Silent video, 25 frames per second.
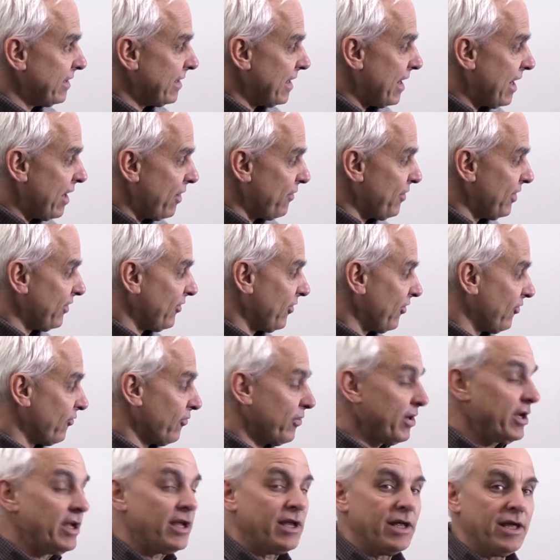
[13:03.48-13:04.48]
how this is
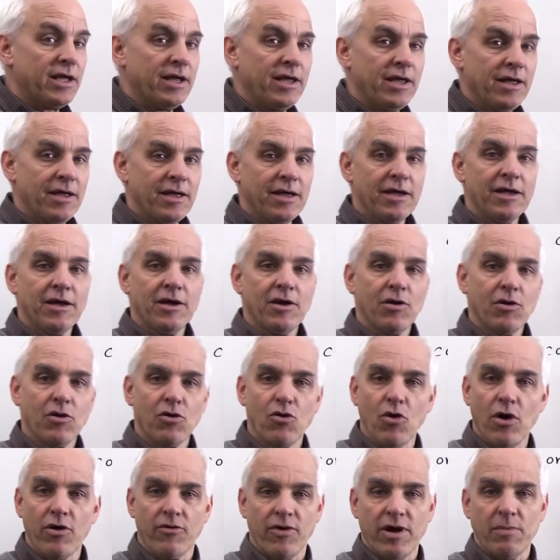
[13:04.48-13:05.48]
really
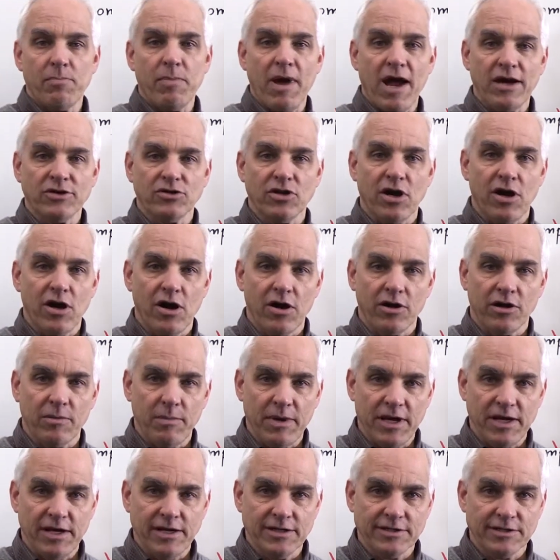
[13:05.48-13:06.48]
going right back to
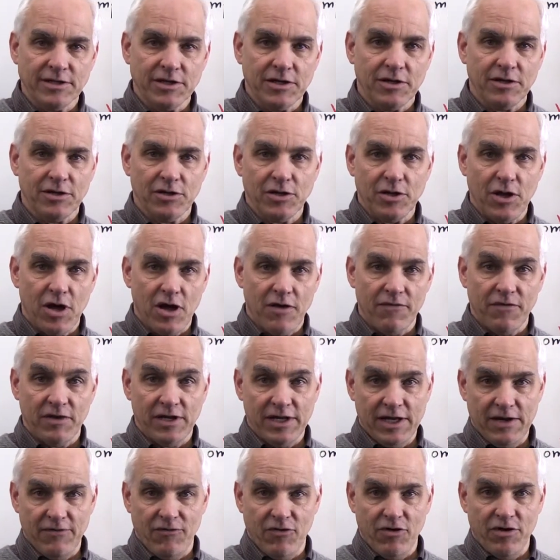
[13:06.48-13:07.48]
Archimedes' Law of the
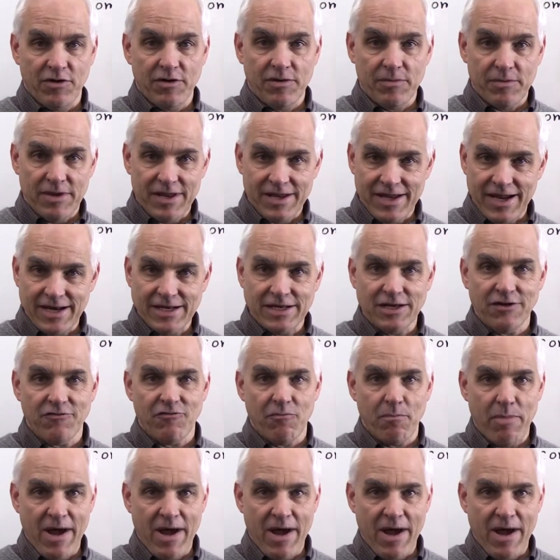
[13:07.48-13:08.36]
lever and the idea of